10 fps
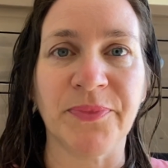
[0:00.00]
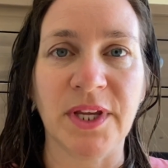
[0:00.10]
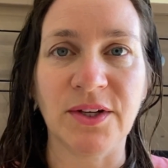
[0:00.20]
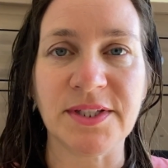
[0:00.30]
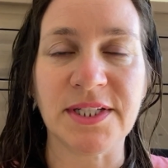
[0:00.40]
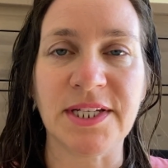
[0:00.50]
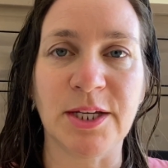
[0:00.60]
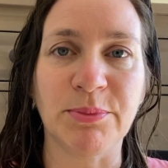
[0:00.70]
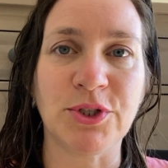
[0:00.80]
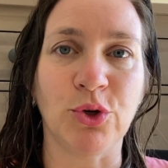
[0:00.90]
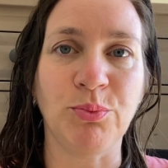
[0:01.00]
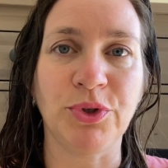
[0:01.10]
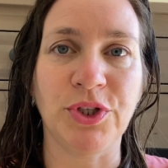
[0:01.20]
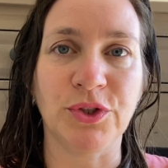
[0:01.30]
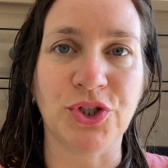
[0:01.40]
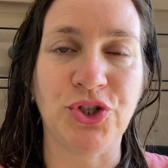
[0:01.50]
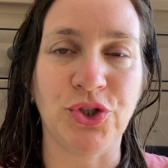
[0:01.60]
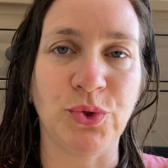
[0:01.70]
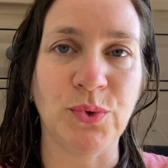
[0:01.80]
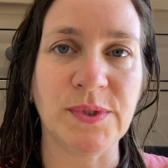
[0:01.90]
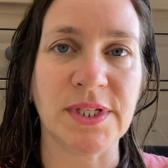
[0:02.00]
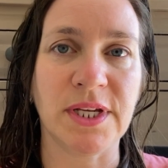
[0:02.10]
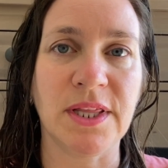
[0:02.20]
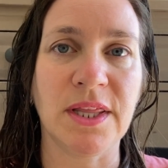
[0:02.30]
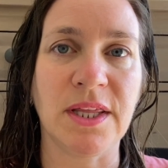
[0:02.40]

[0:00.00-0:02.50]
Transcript: Here's a tip. Don't put your shoes in